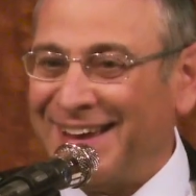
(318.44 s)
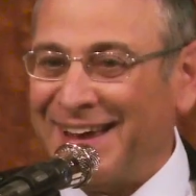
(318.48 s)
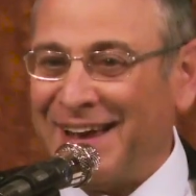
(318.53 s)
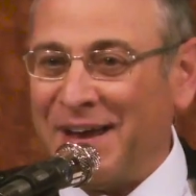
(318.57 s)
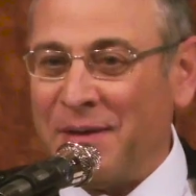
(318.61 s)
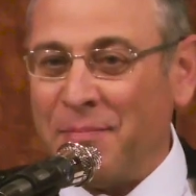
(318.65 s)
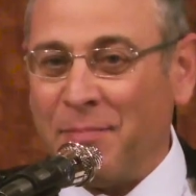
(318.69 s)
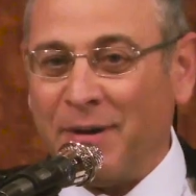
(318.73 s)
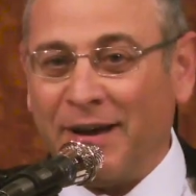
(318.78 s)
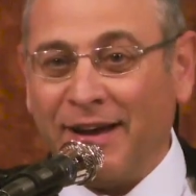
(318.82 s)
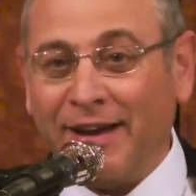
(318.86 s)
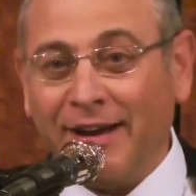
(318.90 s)

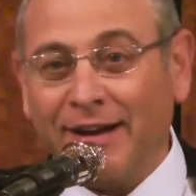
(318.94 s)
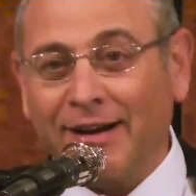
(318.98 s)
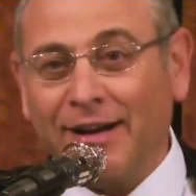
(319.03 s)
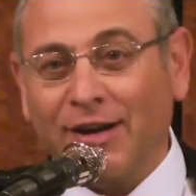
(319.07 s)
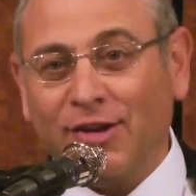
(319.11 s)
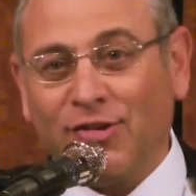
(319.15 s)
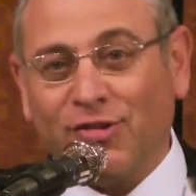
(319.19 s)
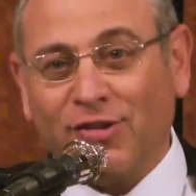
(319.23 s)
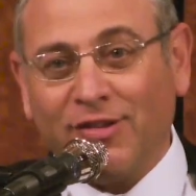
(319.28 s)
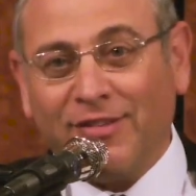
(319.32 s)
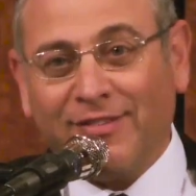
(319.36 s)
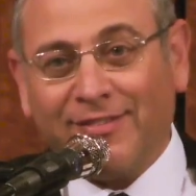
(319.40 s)
And my
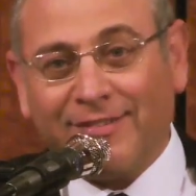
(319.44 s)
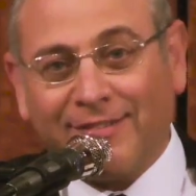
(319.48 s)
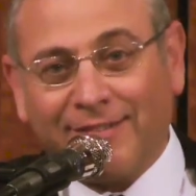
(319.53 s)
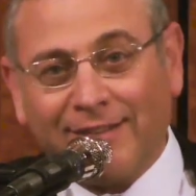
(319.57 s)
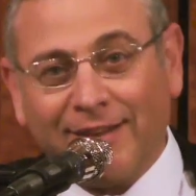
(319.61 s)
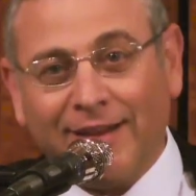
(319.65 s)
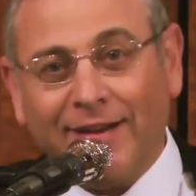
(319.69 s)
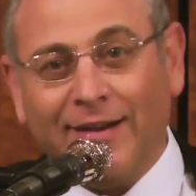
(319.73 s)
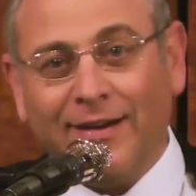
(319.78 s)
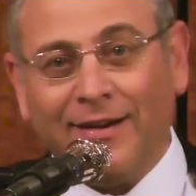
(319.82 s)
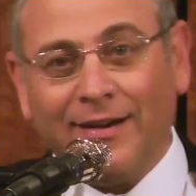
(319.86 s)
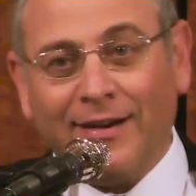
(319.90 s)
English is
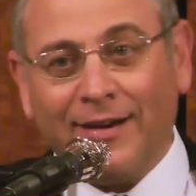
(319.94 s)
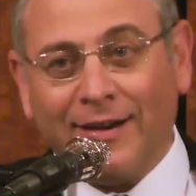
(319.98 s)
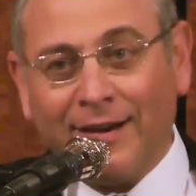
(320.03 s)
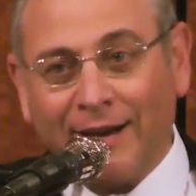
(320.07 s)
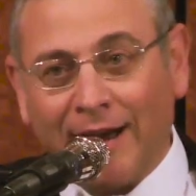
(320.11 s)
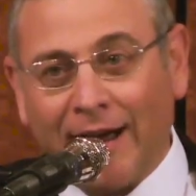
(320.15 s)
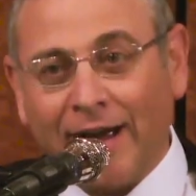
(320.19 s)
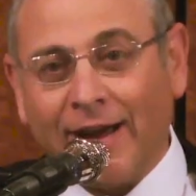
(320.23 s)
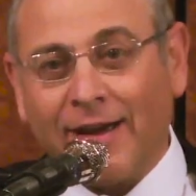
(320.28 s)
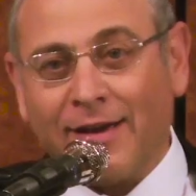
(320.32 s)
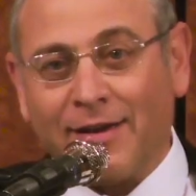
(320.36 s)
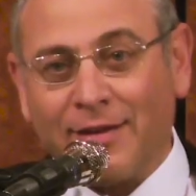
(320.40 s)
still
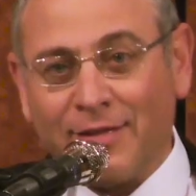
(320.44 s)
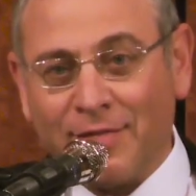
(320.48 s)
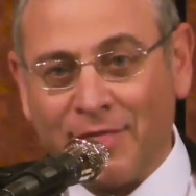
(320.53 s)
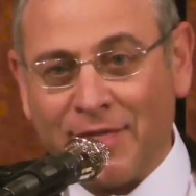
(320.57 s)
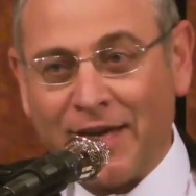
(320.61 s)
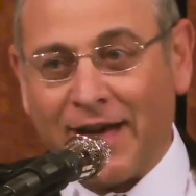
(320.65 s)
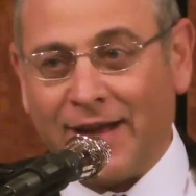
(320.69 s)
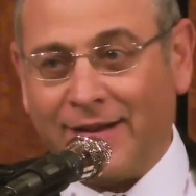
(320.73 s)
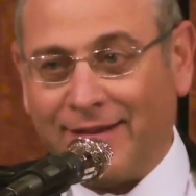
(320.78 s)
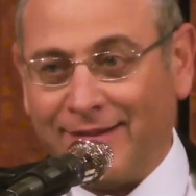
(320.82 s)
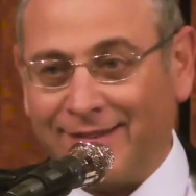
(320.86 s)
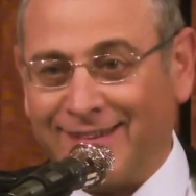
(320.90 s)
like
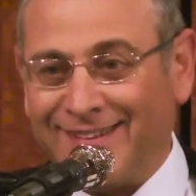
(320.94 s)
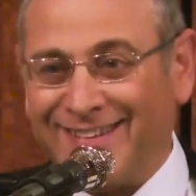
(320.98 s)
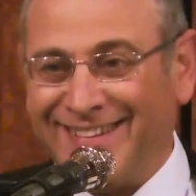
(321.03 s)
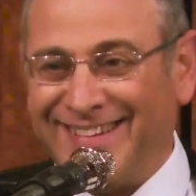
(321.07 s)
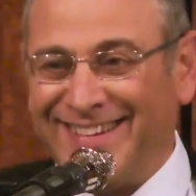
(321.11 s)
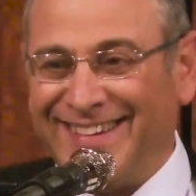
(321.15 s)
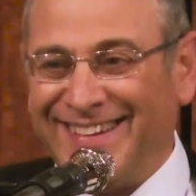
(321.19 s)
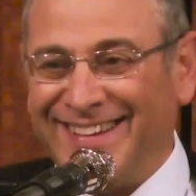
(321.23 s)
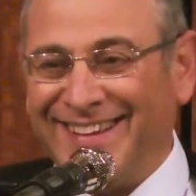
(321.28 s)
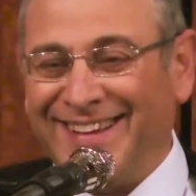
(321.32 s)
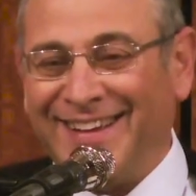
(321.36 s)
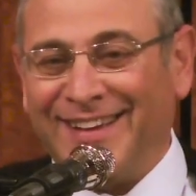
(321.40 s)
that.
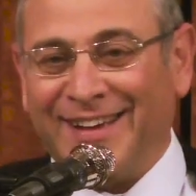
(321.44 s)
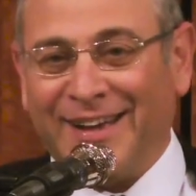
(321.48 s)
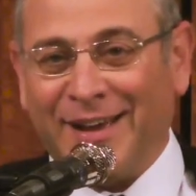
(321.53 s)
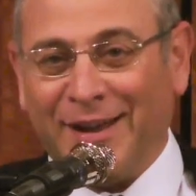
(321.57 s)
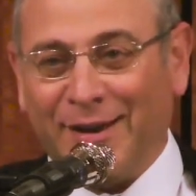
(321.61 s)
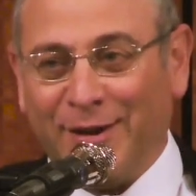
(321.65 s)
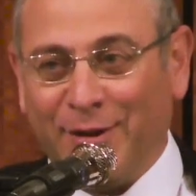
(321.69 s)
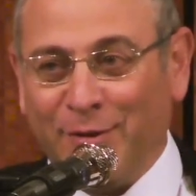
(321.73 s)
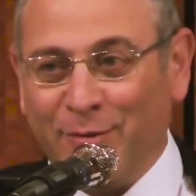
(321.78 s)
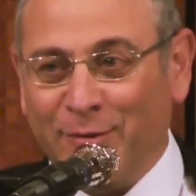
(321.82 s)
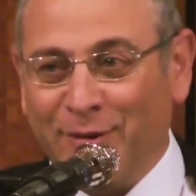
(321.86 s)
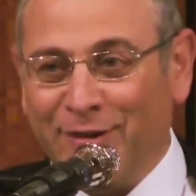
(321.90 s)

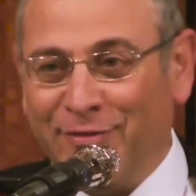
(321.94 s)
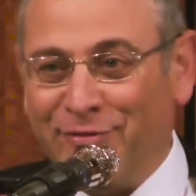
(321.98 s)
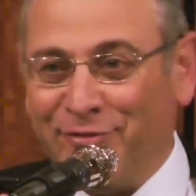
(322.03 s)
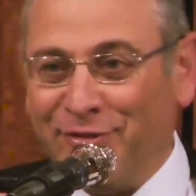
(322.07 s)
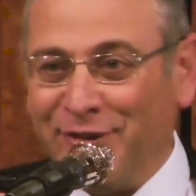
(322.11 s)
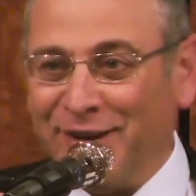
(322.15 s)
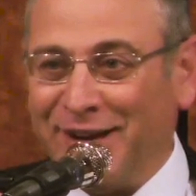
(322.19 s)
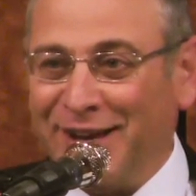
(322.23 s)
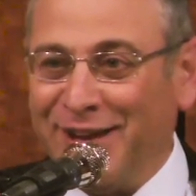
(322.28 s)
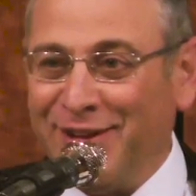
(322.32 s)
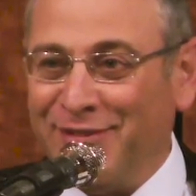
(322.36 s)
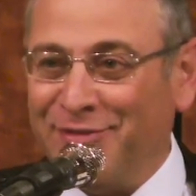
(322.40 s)
And you will
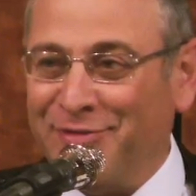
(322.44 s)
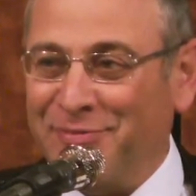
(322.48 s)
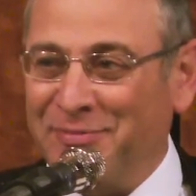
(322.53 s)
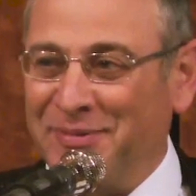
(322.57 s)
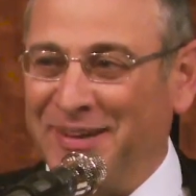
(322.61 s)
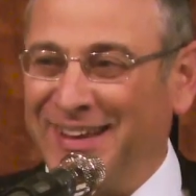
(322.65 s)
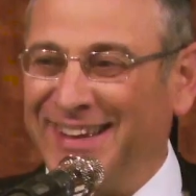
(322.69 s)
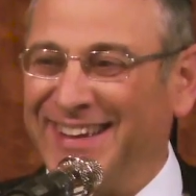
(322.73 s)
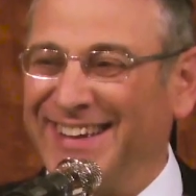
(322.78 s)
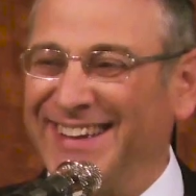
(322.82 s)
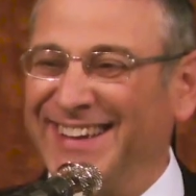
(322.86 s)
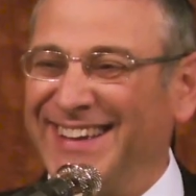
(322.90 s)
forgive
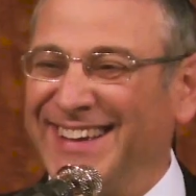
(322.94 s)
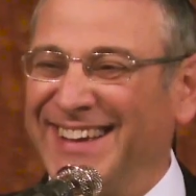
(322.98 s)
me.